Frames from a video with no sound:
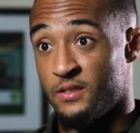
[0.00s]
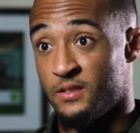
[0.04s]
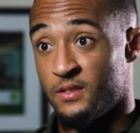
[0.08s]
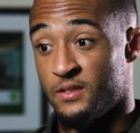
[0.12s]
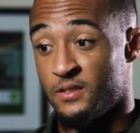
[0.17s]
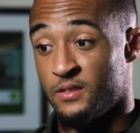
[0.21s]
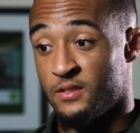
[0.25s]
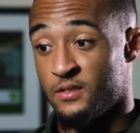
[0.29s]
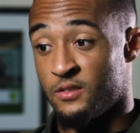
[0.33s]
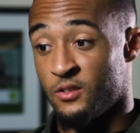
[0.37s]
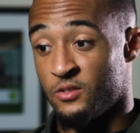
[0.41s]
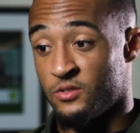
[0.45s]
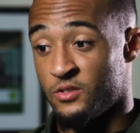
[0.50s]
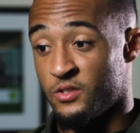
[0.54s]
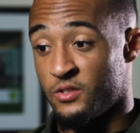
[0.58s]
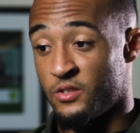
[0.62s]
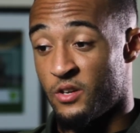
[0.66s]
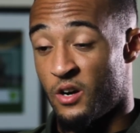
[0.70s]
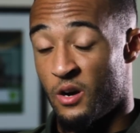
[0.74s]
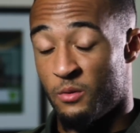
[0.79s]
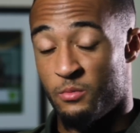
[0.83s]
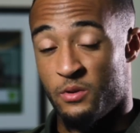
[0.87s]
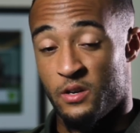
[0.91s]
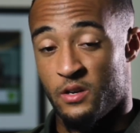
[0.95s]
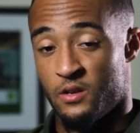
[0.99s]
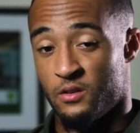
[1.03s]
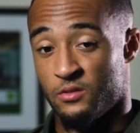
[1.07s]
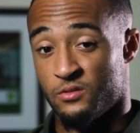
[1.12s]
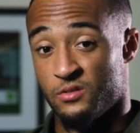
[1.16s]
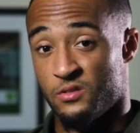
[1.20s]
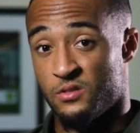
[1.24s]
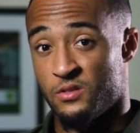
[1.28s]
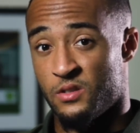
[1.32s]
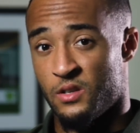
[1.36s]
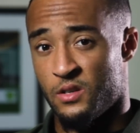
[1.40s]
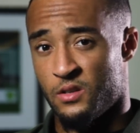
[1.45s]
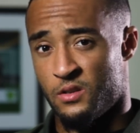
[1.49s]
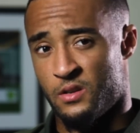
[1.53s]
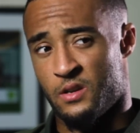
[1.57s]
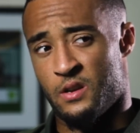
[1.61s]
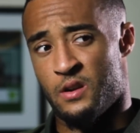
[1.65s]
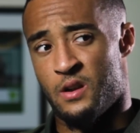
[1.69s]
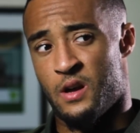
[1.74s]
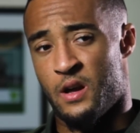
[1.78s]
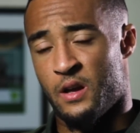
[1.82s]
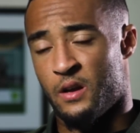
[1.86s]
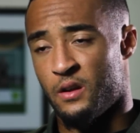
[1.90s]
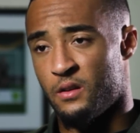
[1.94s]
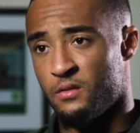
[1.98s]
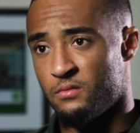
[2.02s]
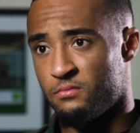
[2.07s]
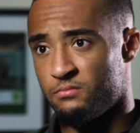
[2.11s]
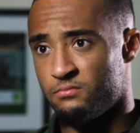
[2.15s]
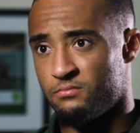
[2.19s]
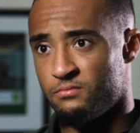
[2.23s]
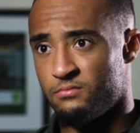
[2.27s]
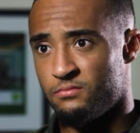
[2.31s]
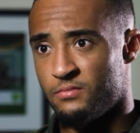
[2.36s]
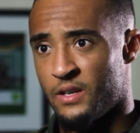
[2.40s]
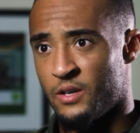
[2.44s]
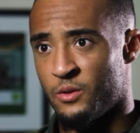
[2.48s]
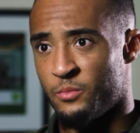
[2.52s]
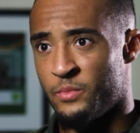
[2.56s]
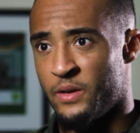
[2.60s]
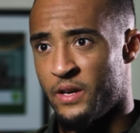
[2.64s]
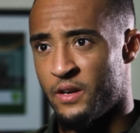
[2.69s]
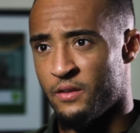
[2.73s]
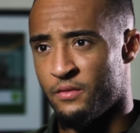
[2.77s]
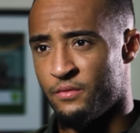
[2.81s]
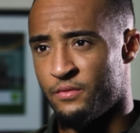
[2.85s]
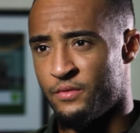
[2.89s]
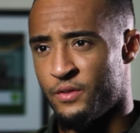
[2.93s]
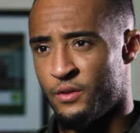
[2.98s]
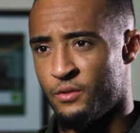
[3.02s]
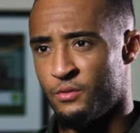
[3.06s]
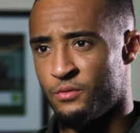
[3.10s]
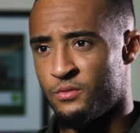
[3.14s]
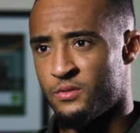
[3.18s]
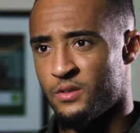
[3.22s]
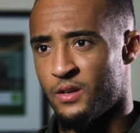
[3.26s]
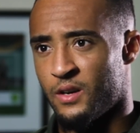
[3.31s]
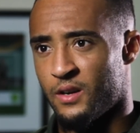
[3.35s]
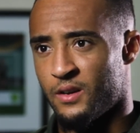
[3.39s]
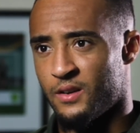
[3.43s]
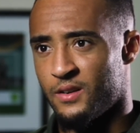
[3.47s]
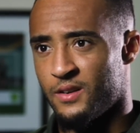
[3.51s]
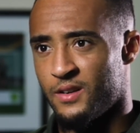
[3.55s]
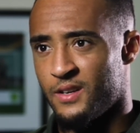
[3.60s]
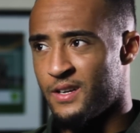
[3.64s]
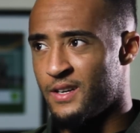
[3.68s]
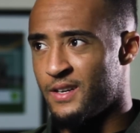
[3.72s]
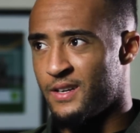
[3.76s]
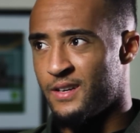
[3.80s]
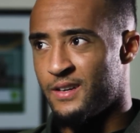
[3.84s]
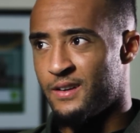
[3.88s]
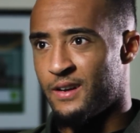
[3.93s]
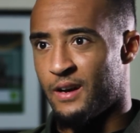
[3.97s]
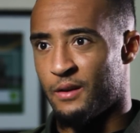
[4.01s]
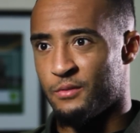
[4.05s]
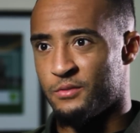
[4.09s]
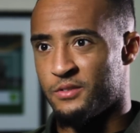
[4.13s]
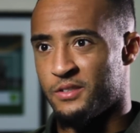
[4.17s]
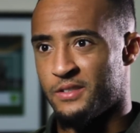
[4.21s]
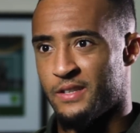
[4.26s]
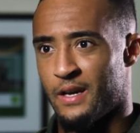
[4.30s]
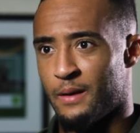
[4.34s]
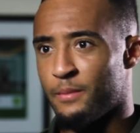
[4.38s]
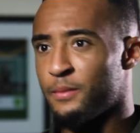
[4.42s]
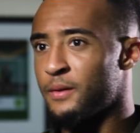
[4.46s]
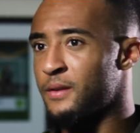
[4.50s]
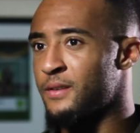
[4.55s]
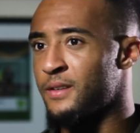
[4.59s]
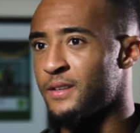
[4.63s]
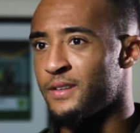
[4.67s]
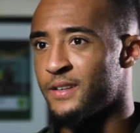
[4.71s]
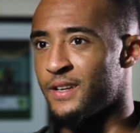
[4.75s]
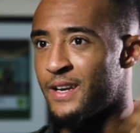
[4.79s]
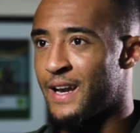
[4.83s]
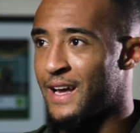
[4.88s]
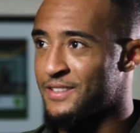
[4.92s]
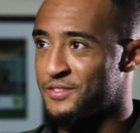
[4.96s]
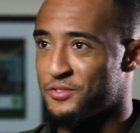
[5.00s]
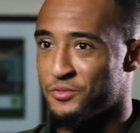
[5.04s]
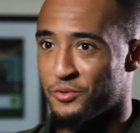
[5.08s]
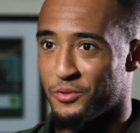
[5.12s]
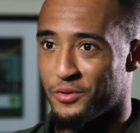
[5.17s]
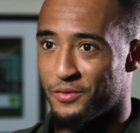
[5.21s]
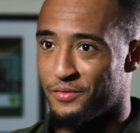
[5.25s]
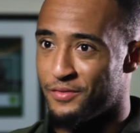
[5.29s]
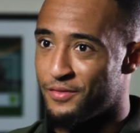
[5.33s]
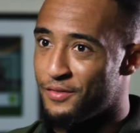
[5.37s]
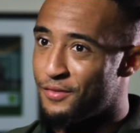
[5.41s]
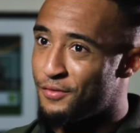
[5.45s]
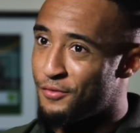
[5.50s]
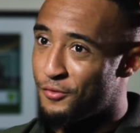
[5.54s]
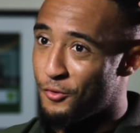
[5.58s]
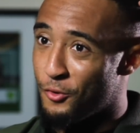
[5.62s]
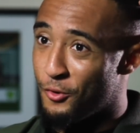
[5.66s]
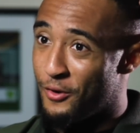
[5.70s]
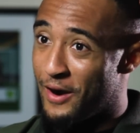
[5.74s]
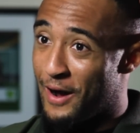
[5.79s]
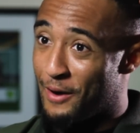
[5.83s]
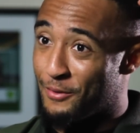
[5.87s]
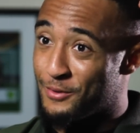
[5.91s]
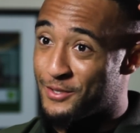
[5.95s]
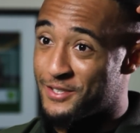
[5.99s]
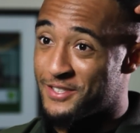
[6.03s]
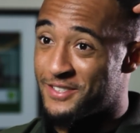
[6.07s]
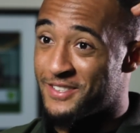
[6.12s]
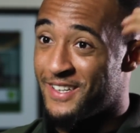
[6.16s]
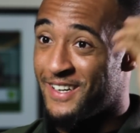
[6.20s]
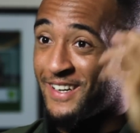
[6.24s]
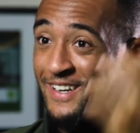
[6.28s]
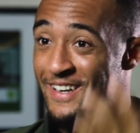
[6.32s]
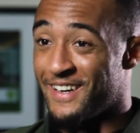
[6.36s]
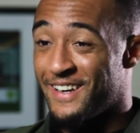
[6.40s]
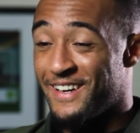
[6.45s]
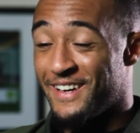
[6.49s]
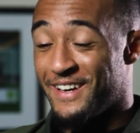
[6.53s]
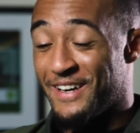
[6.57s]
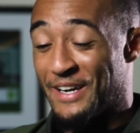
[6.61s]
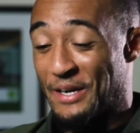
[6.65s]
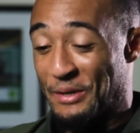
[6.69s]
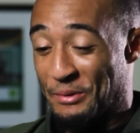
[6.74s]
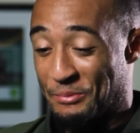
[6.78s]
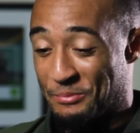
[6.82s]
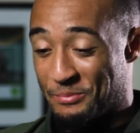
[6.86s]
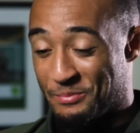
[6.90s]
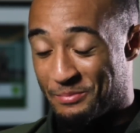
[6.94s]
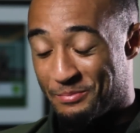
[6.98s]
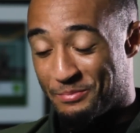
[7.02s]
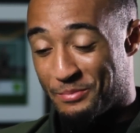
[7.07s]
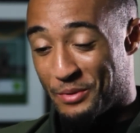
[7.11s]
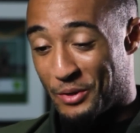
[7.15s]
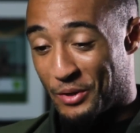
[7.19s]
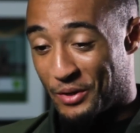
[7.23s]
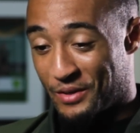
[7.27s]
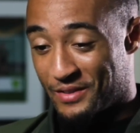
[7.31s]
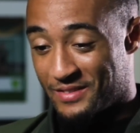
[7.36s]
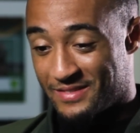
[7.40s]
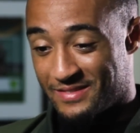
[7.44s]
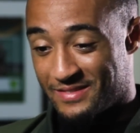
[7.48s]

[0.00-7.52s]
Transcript: he's gone to Derby. And I was just sitting there like a little bit confused, like how has this happened in the last sort of 4 hours? But